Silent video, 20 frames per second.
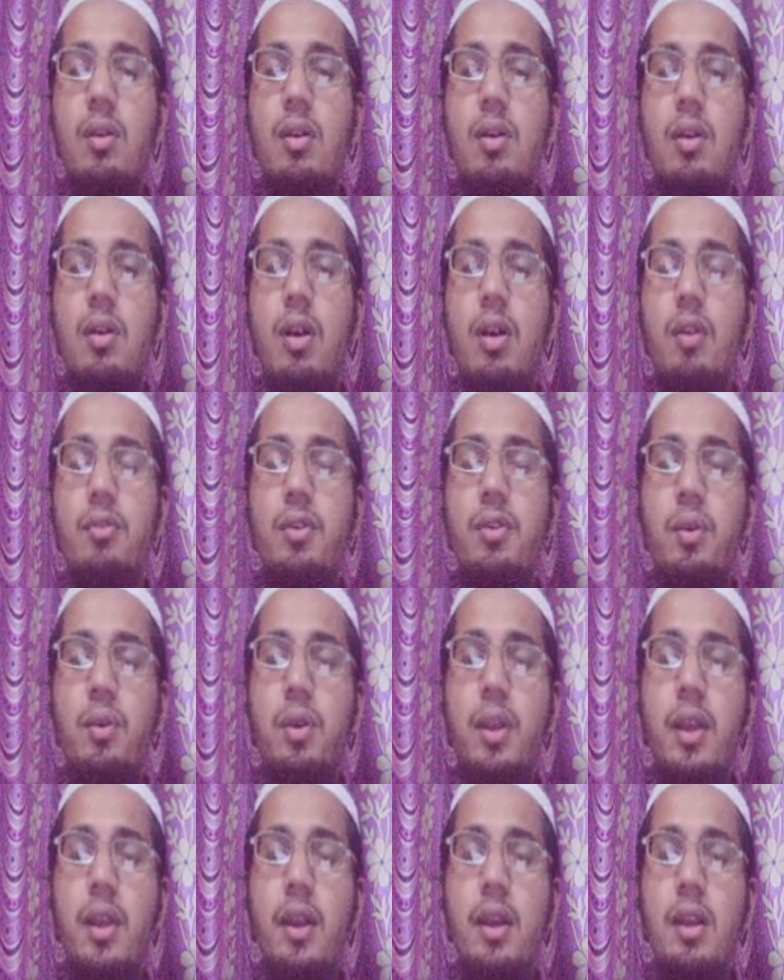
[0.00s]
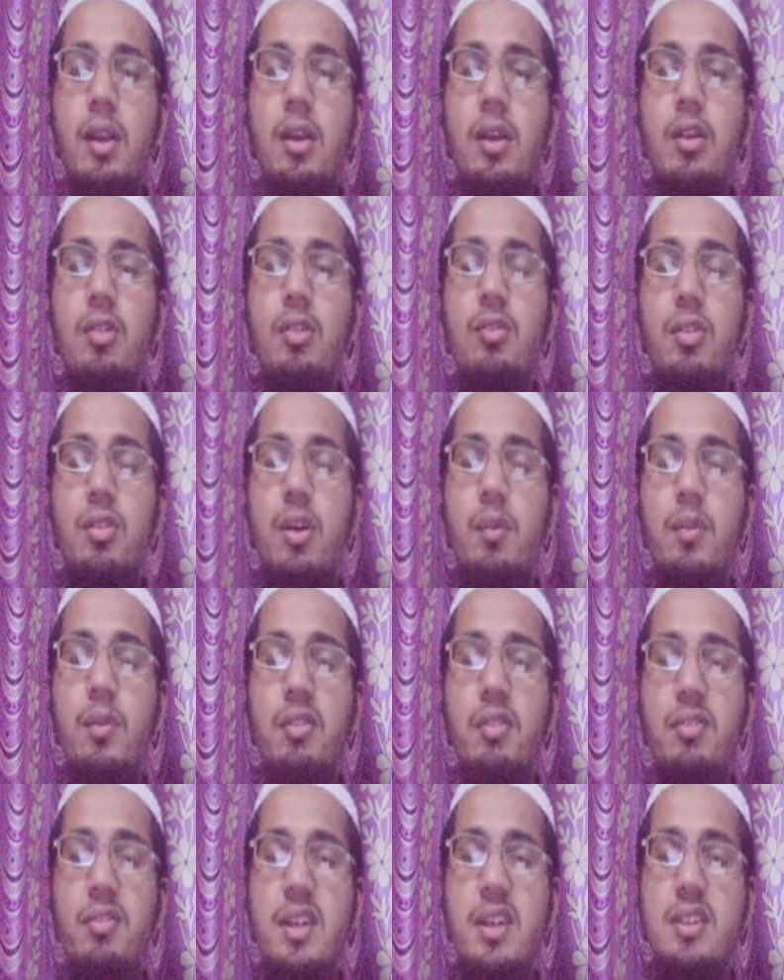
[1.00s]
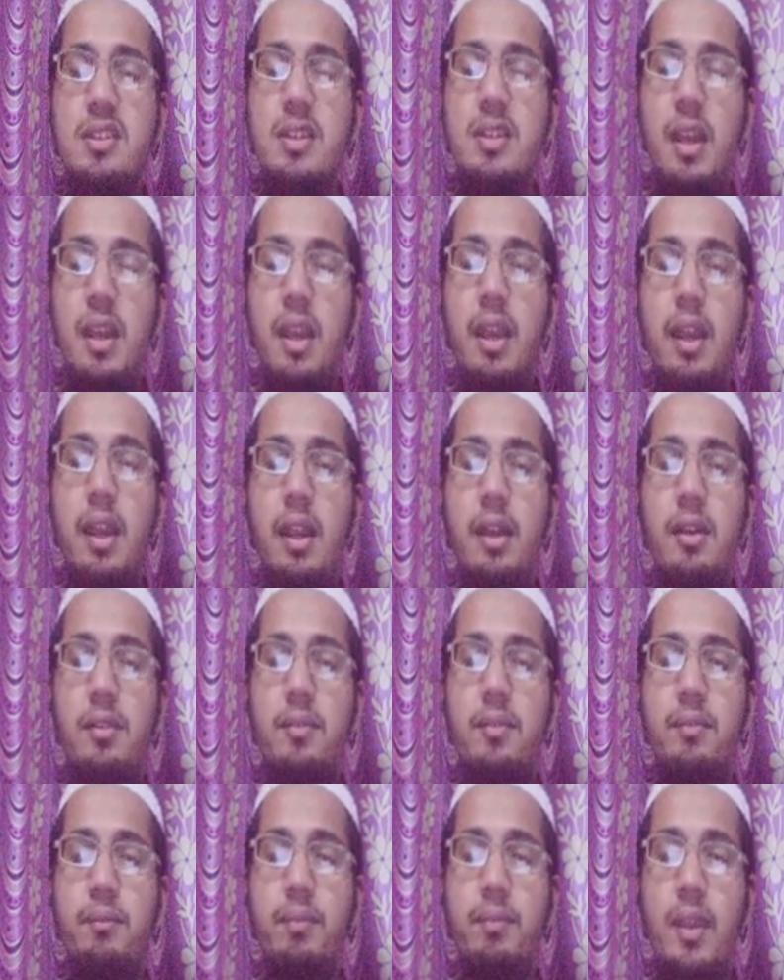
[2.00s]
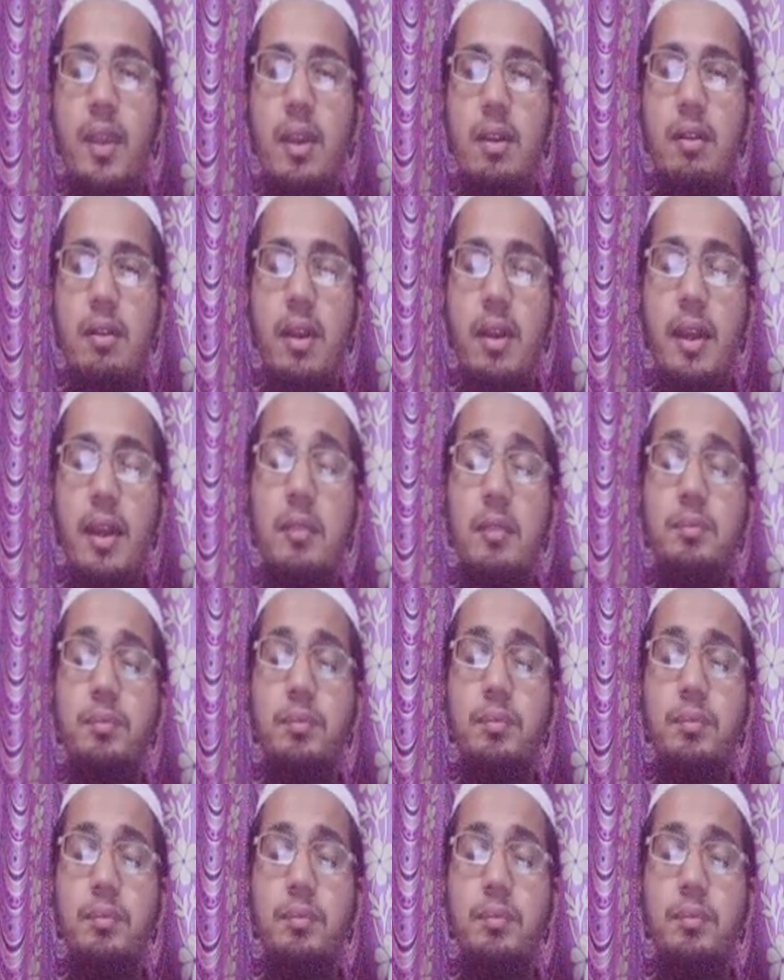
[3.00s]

of UDL from the fixed end. Okay.